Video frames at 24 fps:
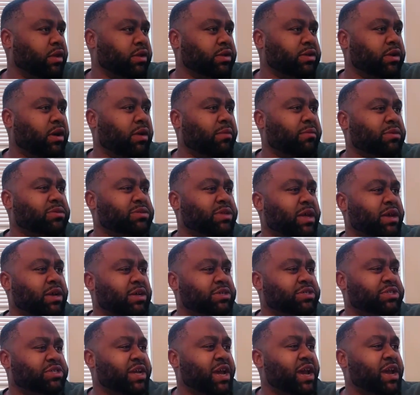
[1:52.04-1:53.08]
almost like a
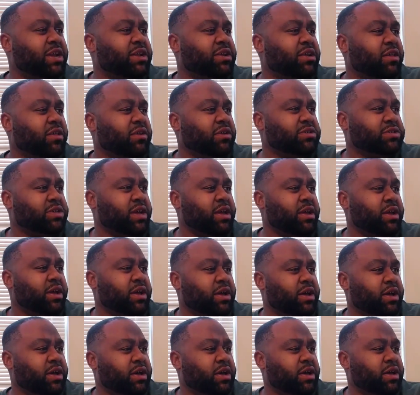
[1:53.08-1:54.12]
shad color. It's like
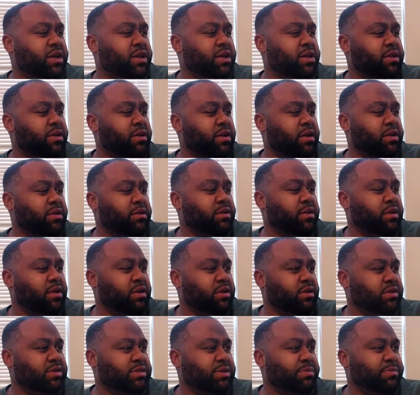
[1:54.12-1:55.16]
a
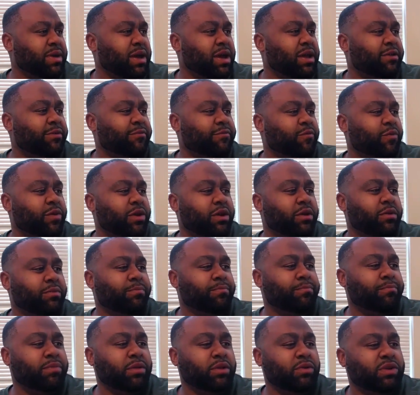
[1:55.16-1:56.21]
uh, some kind of
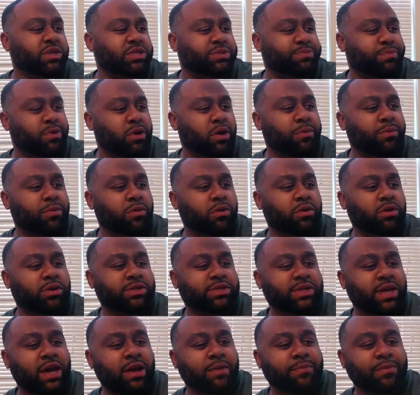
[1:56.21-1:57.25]
weird bluish purple on
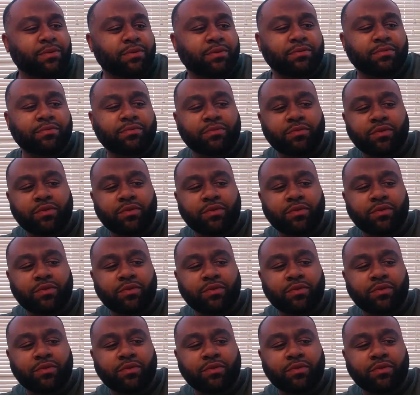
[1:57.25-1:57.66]
top and